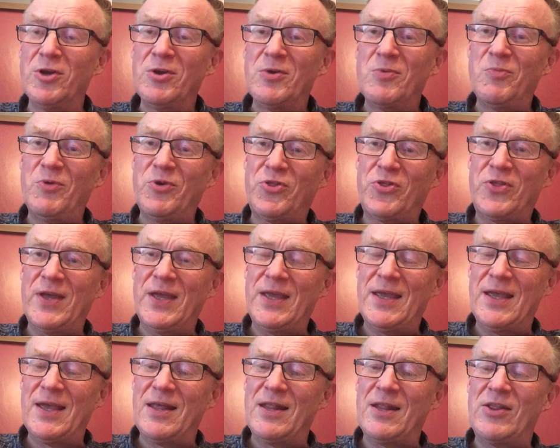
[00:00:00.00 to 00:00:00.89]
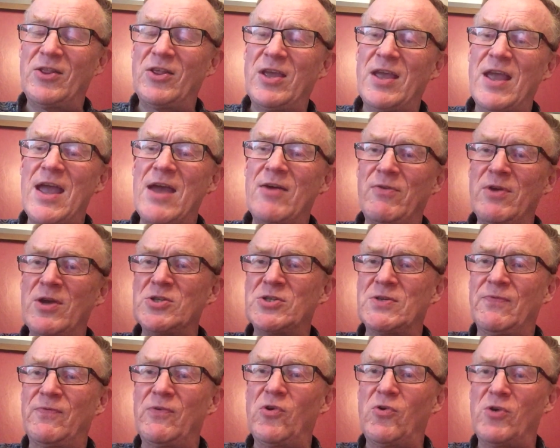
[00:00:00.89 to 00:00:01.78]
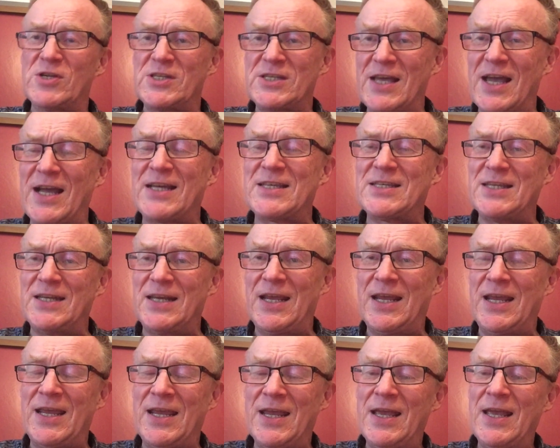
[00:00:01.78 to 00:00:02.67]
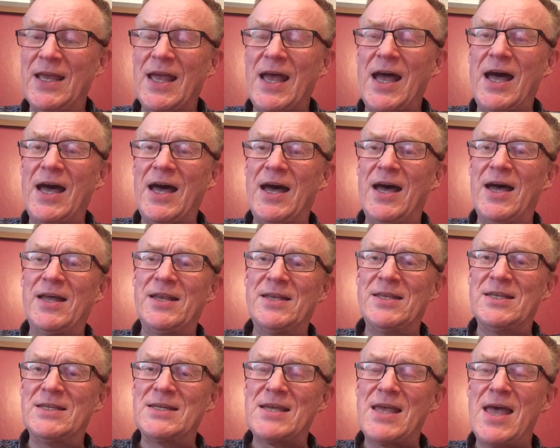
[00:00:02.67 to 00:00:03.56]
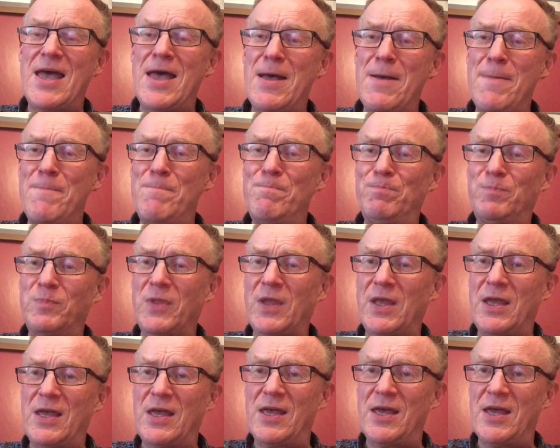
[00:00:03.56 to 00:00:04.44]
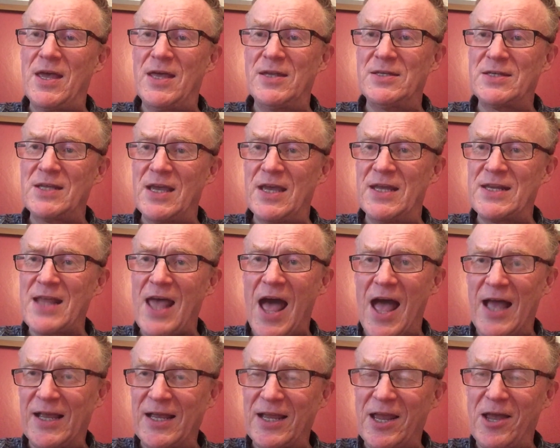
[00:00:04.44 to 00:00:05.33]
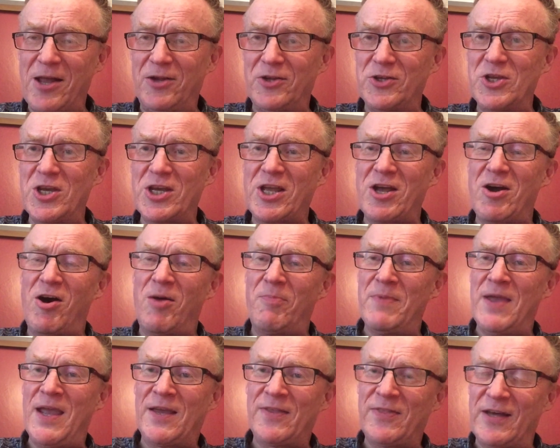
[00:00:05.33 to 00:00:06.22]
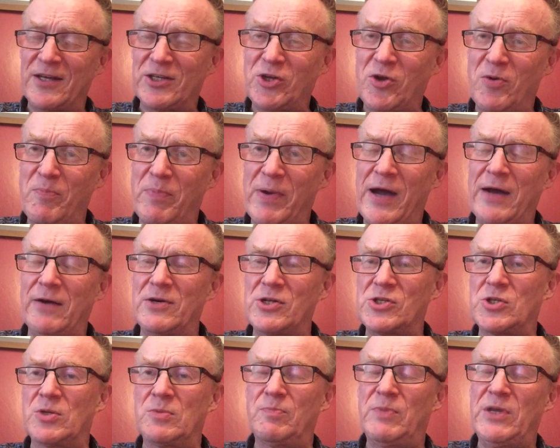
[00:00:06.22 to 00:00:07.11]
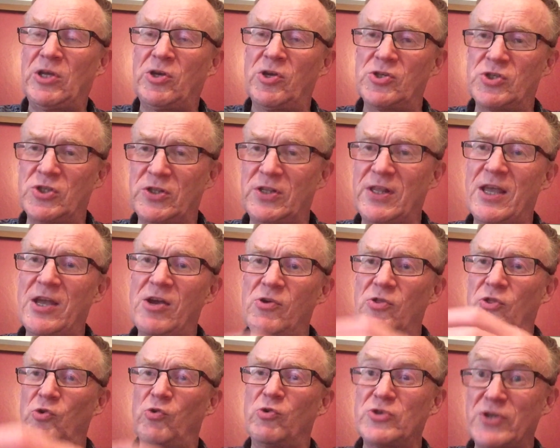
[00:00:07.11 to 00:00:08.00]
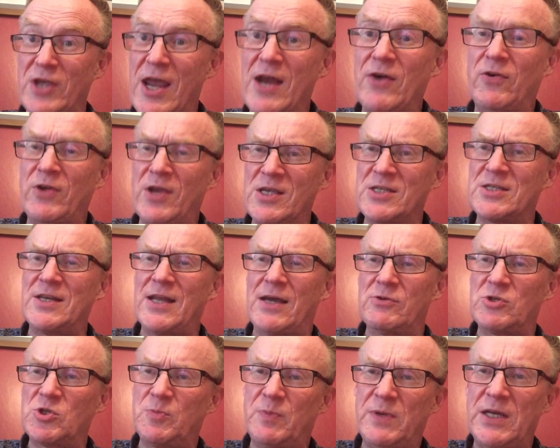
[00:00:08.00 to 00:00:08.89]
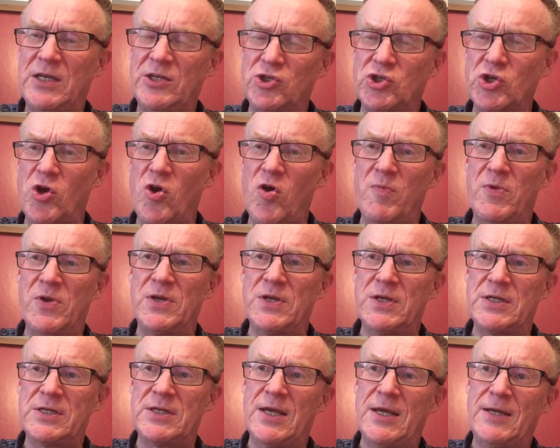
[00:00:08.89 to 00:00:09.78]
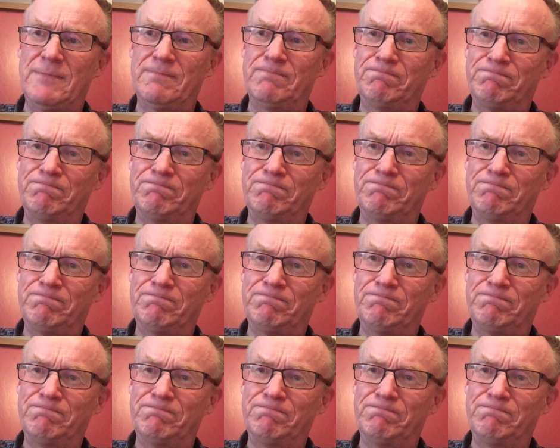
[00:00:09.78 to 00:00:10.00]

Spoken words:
with the areas of Lower Saxony and Angeln. You can't make that comparison because those areas now speak German today.